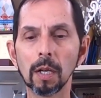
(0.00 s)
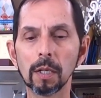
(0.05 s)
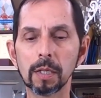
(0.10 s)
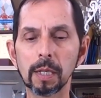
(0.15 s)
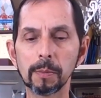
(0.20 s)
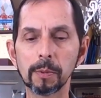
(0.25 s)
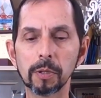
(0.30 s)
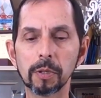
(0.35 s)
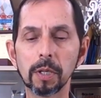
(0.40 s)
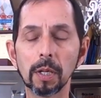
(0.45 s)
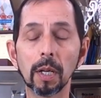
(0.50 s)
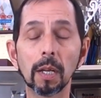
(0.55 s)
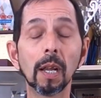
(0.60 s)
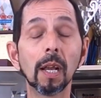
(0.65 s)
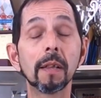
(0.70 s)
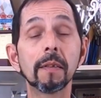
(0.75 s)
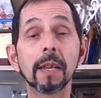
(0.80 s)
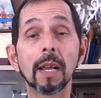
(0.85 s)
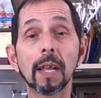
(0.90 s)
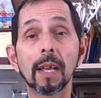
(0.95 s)
teams are done.
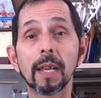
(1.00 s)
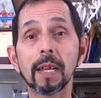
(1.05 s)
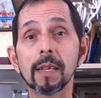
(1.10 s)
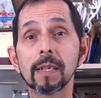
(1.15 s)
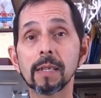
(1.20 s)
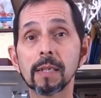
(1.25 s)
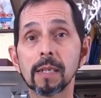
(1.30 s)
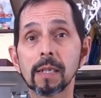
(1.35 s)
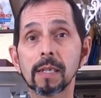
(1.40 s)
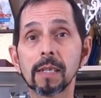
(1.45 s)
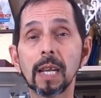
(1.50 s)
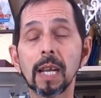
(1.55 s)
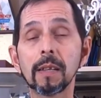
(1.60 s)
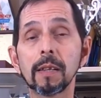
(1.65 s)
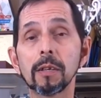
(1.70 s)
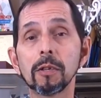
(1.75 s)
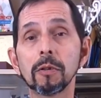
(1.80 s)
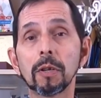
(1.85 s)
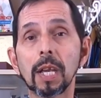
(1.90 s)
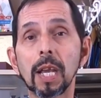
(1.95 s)
Now, it isn't to say
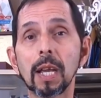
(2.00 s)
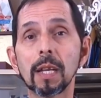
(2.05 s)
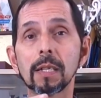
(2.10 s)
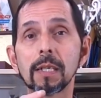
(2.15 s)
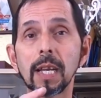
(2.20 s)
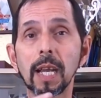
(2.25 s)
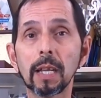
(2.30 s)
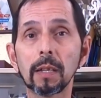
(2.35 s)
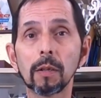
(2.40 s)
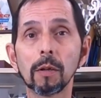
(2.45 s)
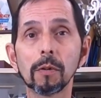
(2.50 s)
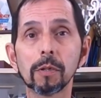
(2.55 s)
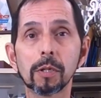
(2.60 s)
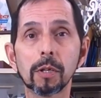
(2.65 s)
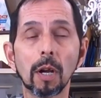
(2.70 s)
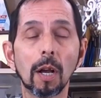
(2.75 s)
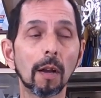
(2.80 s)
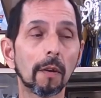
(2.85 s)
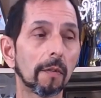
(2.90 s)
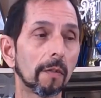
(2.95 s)
that you can't take those
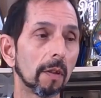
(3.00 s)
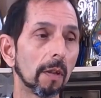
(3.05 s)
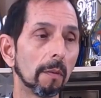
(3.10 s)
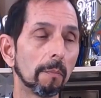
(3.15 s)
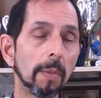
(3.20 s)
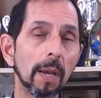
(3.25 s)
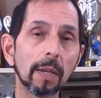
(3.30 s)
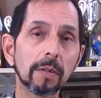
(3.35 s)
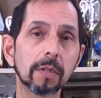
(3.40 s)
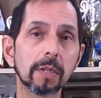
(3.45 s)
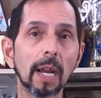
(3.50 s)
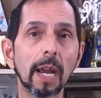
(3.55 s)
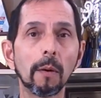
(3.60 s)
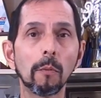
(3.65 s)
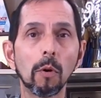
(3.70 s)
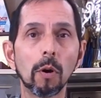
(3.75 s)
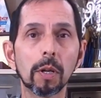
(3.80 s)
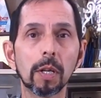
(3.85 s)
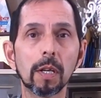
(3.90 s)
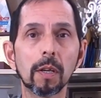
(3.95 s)
shocks, the best
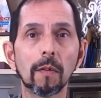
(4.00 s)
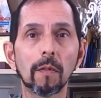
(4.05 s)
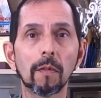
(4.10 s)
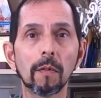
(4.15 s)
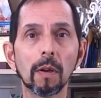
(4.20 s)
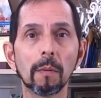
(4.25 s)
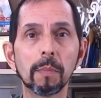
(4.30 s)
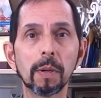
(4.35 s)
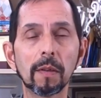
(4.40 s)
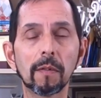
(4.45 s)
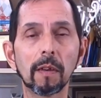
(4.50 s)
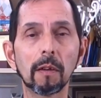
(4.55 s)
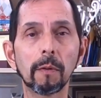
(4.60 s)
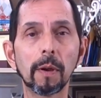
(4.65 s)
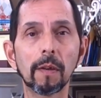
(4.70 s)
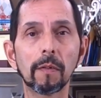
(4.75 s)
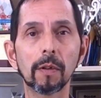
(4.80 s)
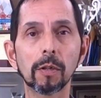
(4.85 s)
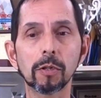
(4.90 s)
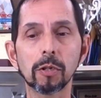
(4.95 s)
Taiwanese BC
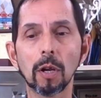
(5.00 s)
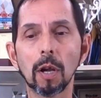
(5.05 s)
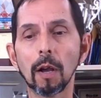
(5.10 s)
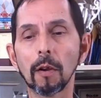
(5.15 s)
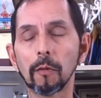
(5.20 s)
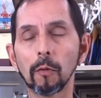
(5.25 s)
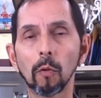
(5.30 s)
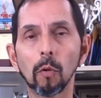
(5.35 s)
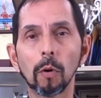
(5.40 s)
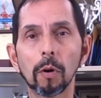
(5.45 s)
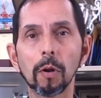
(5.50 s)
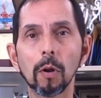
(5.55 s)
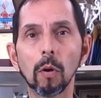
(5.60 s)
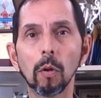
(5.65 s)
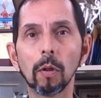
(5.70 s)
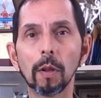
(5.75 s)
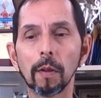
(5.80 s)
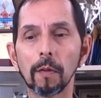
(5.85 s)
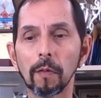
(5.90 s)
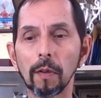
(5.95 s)
Racing shocks or an
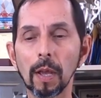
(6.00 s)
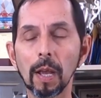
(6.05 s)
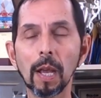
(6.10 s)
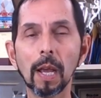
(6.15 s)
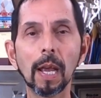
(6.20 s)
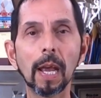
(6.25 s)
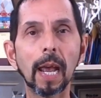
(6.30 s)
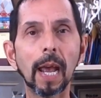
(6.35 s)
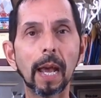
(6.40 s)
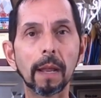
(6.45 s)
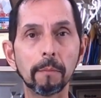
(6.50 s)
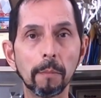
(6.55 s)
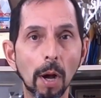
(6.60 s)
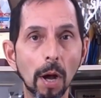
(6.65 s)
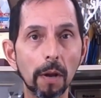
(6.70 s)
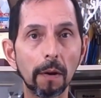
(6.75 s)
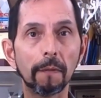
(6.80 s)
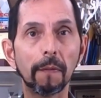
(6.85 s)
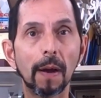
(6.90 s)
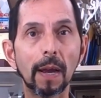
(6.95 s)
Ohlins, and
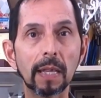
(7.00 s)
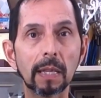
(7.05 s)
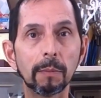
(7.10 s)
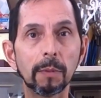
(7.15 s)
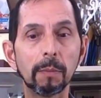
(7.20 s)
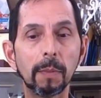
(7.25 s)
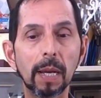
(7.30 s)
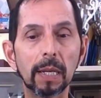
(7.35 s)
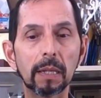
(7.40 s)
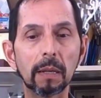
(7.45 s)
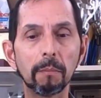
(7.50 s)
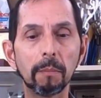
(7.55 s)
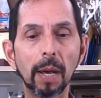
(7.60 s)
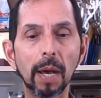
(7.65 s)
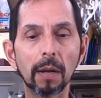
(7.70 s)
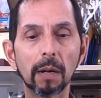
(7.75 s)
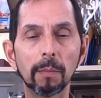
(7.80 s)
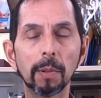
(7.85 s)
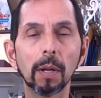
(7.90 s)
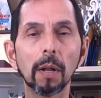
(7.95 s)
modify them and make them
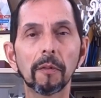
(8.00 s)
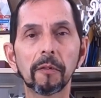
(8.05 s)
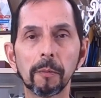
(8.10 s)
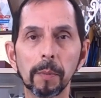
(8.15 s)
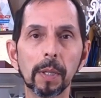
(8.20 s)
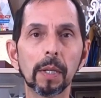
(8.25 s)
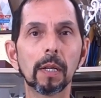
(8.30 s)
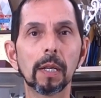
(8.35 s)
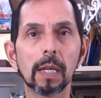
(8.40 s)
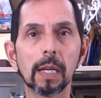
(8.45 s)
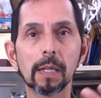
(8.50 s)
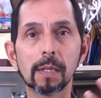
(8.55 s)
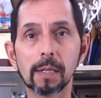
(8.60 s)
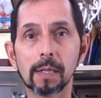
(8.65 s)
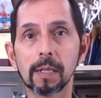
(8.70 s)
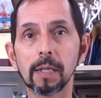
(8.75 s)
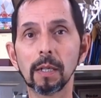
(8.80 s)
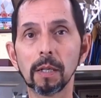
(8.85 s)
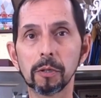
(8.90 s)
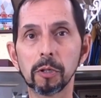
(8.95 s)
better, but ultimately it's
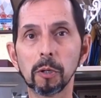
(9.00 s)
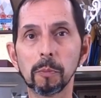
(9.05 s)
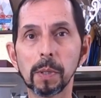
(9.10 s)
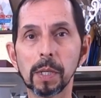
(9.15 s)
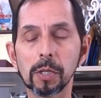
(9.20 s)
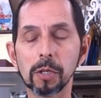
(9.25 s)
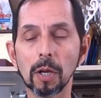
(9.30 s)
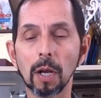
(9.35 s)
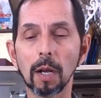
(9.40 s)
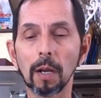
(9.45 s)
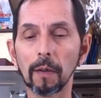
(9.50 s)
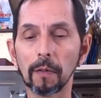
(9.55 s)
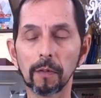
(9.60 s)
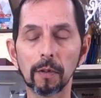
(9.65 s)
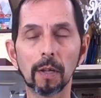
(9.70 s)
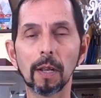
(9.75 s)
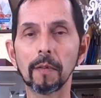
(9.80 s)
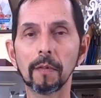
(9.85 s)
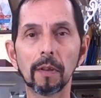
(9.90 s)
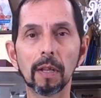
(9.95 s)
still a two-piece shock. It
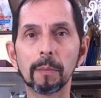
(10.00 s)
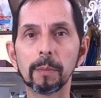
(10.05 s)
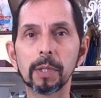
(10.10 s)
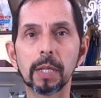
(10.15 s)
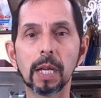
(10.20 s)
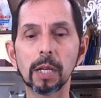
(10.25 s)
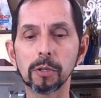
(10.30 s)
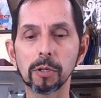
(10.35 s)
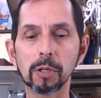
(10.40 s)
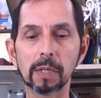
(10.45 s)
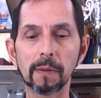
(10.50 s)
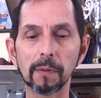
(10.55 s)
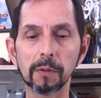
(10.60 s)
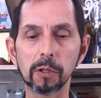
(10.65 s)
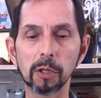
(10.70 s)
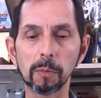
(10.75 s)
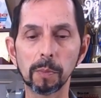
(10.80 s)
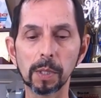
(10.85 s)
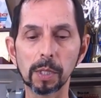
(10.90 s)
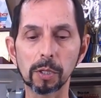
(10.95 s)
still has the limitations of a
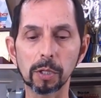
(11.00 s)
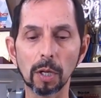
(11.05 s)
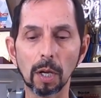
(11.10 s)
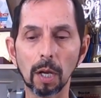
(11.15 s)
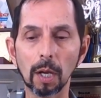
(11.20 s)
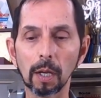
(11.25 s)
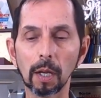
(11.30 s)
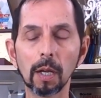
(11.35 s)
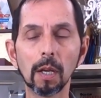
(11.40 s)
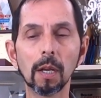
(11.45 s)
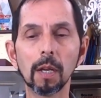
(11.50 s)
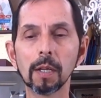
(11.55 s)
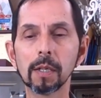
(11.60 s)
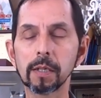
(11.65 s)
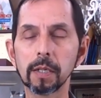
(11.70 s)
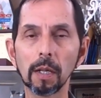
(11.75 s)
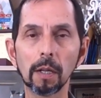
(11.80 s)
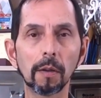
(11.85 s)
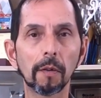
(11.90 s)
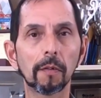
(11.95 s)
two-piece shock,
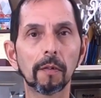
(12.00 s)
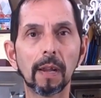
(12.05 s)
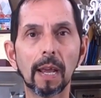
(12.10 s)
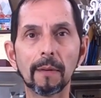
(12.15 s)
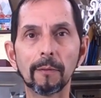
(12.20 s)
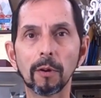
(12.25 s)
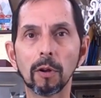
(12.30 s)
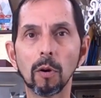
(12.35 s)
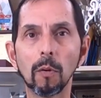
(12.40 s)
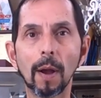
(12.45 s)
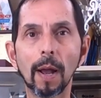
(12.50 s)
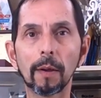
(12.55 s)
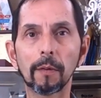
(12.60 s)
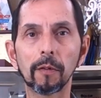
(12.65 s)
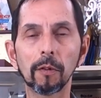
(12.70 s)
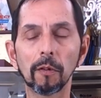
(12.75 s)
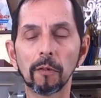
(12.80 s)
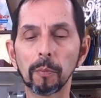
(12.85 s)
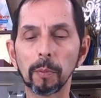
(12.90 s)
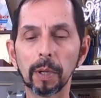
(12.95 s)
still doesn't have a
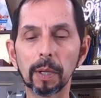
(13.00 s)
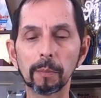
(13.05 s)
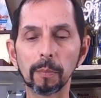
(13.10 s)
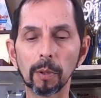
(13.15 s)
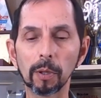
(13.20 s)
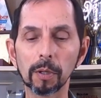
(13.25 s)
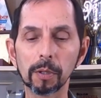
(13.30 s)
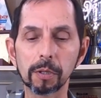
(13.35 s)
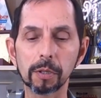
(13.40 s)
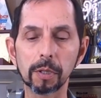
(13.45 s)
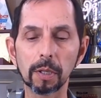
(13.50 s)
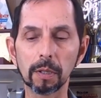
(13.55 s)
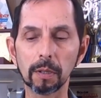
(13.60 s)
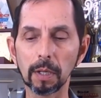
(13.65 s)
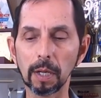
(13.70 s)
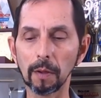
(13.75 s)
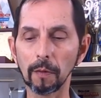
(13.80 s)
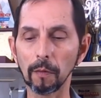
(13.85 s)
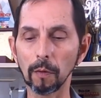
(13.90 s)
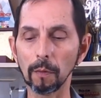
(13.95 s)
coaxial spring perch
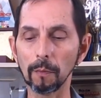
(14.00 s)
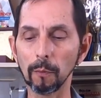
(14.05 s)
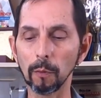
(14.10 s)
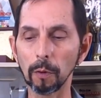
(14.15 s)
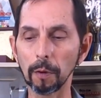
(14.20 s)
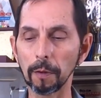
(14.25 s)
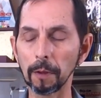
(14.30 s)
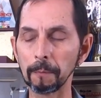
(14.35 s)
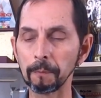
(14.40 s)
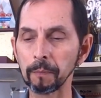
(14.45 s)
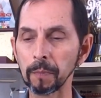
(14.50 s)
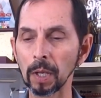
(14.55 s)
and so forth.